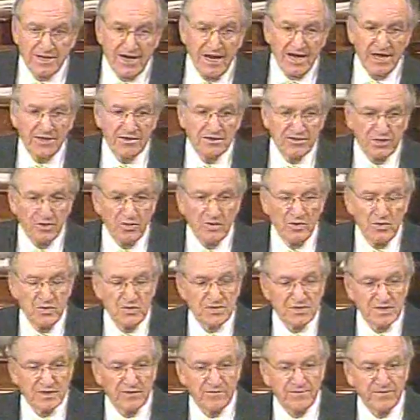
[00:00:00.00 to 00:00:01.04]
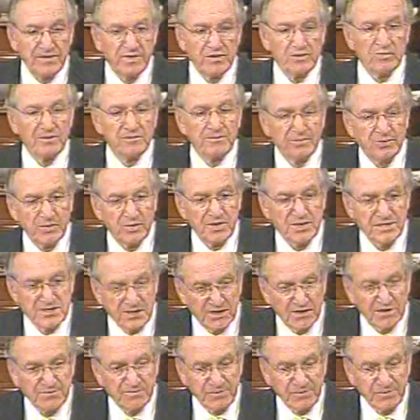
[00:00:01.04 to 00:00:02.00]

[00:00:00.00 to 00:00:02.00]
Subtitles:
and those in the Federal Employees Health